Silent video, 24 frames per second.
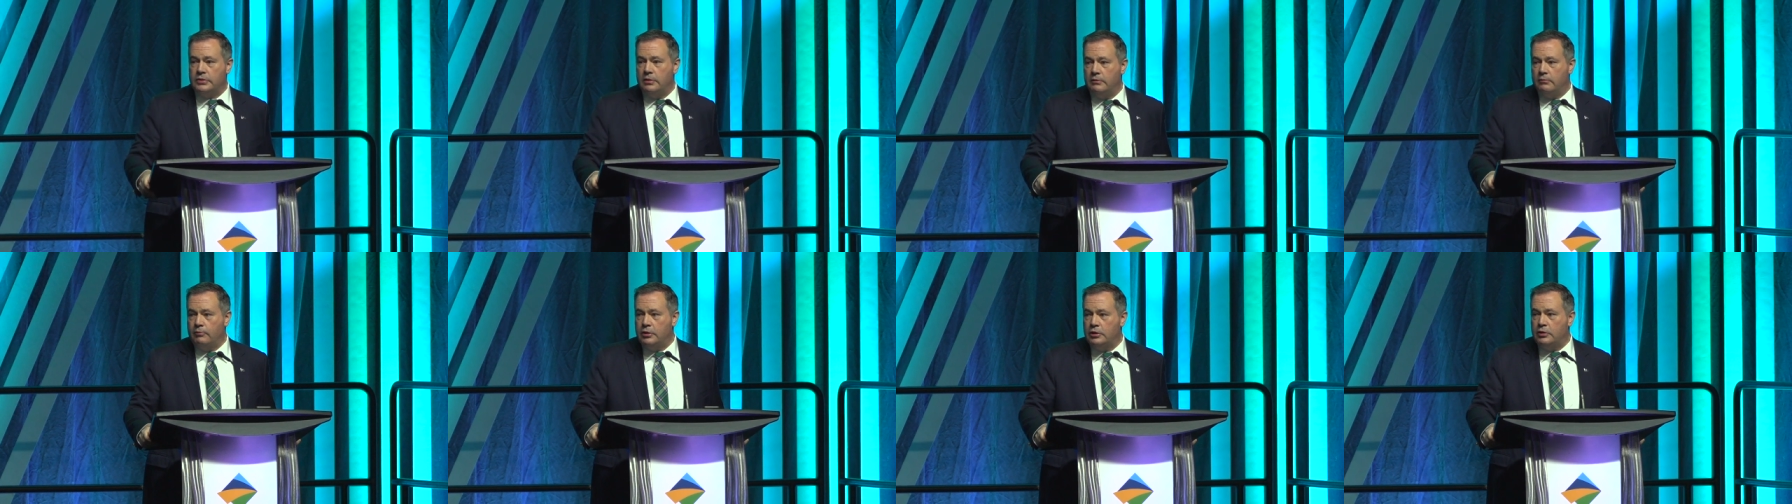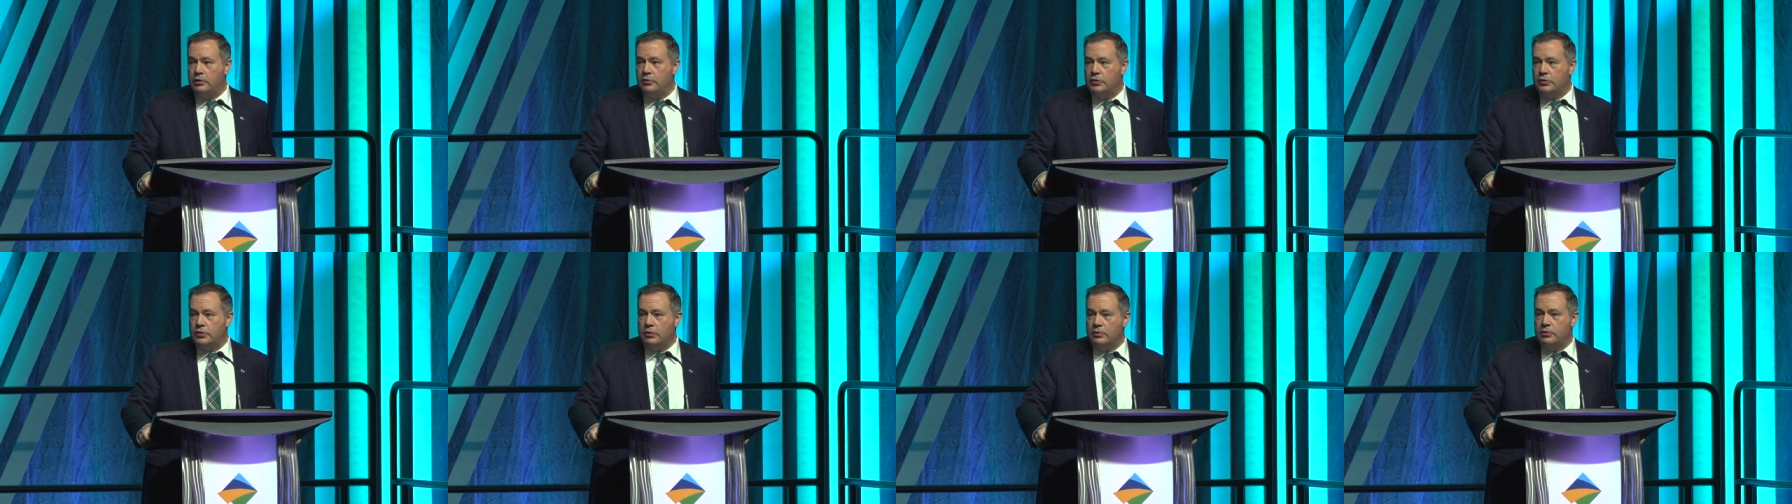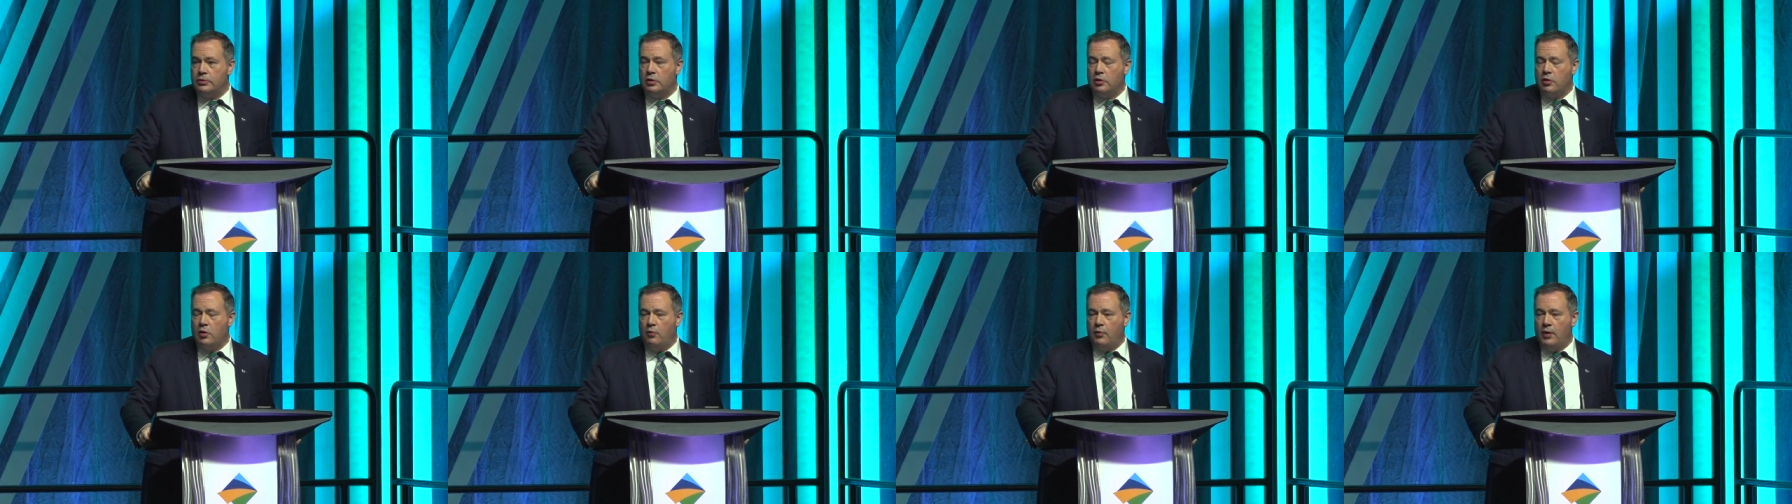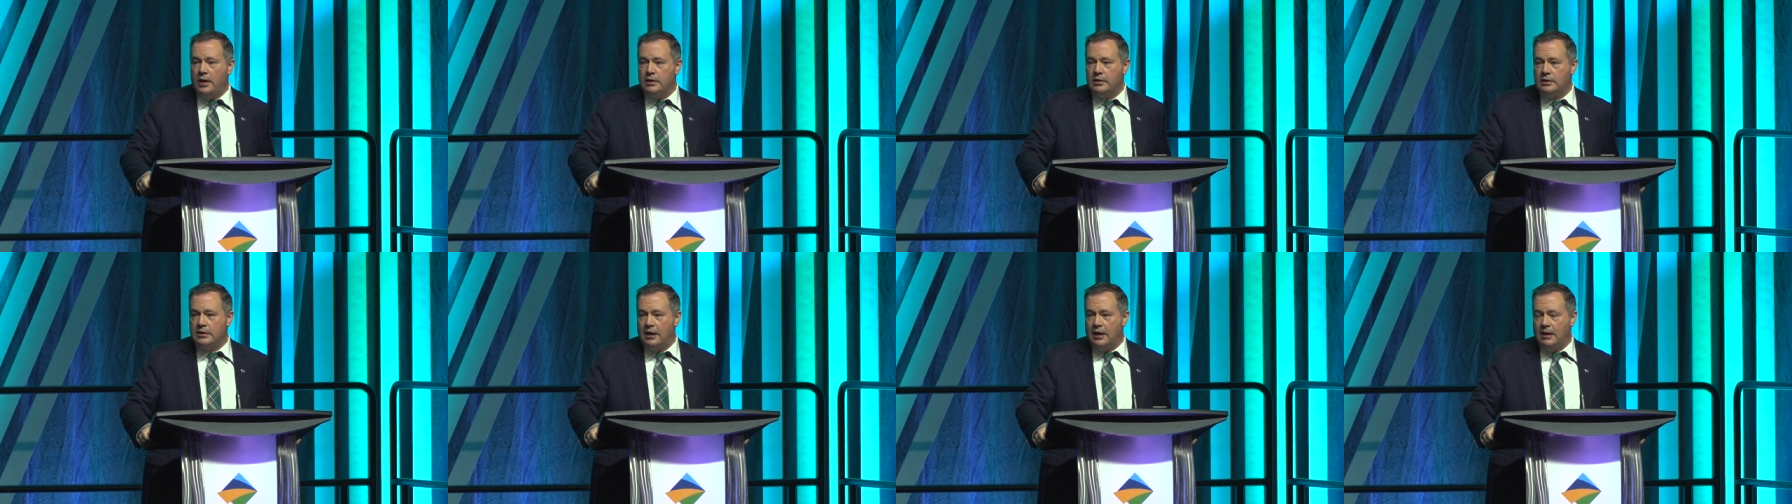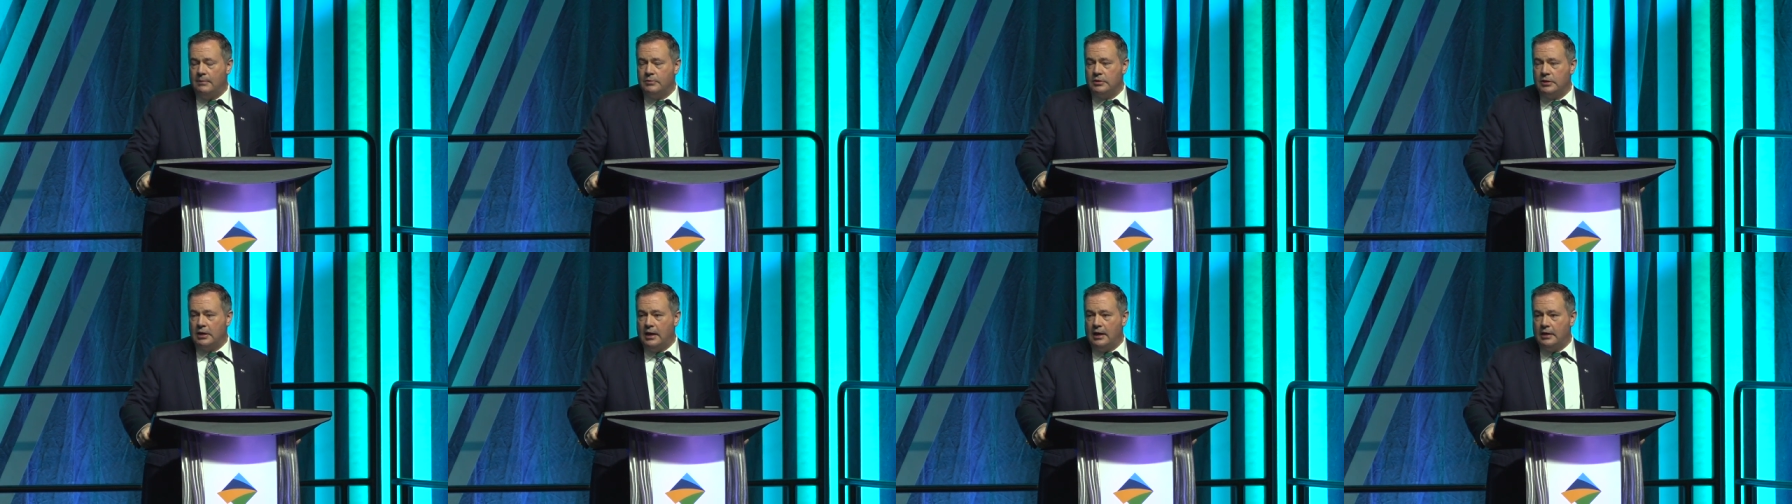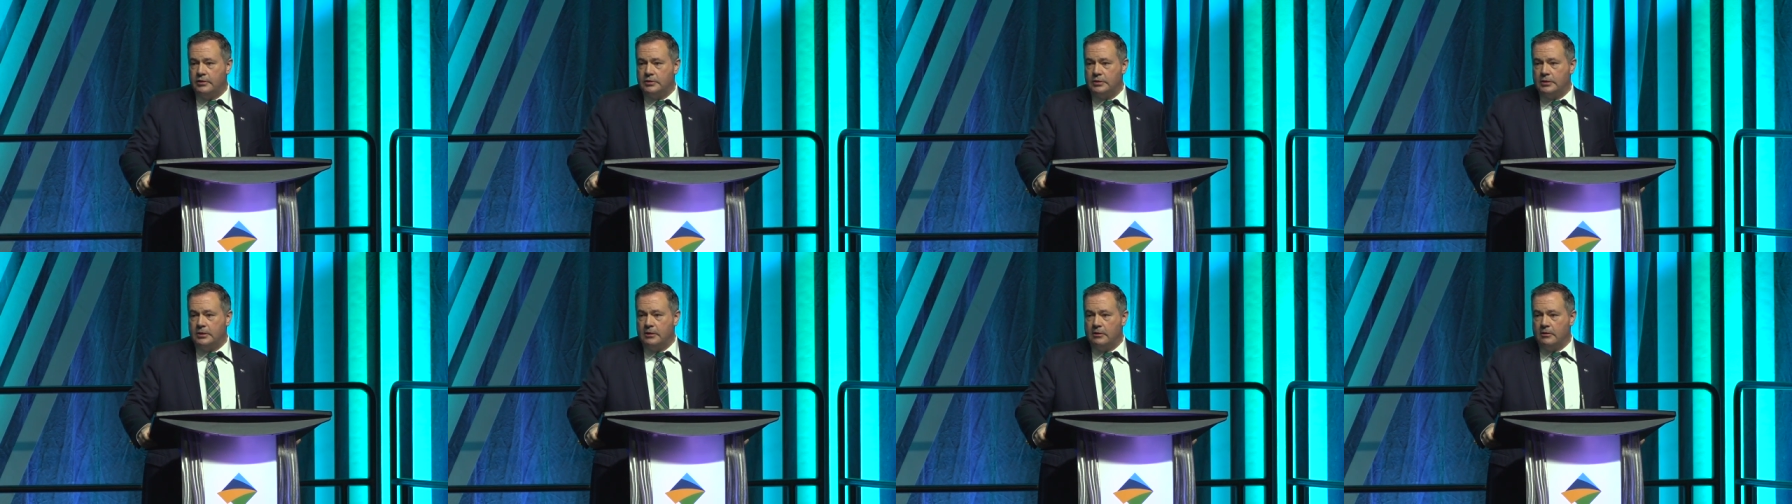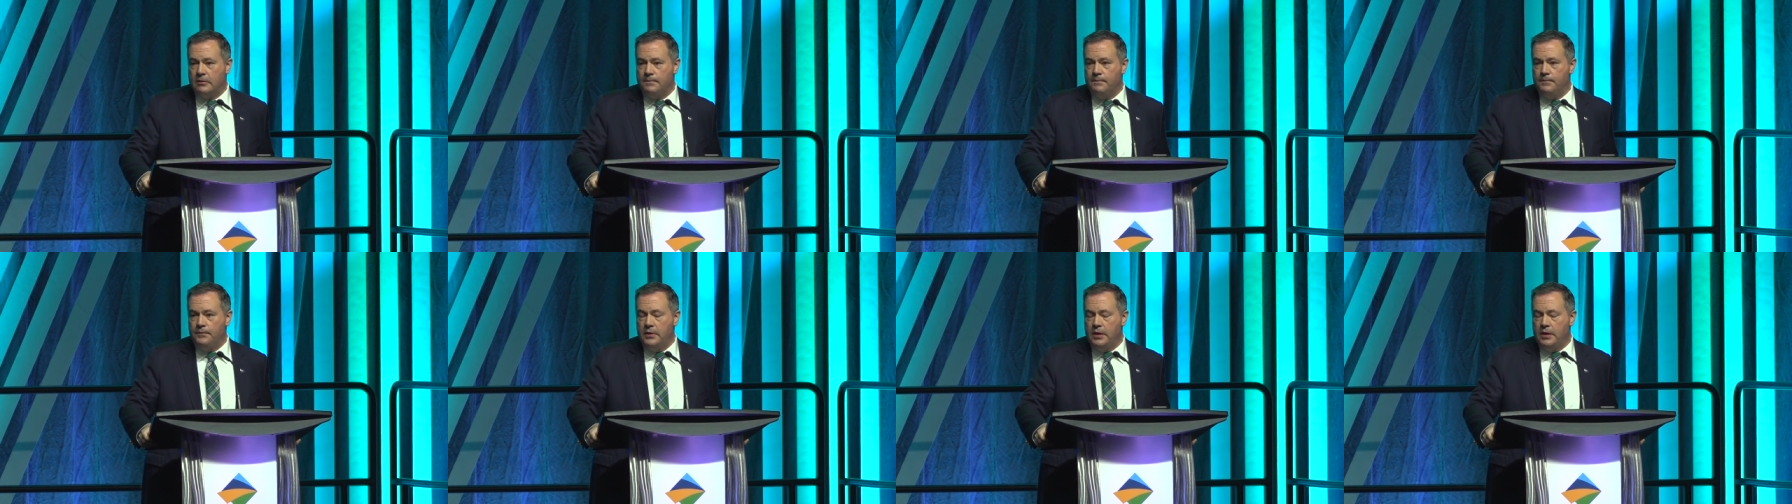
to reduce surgical wait times last year.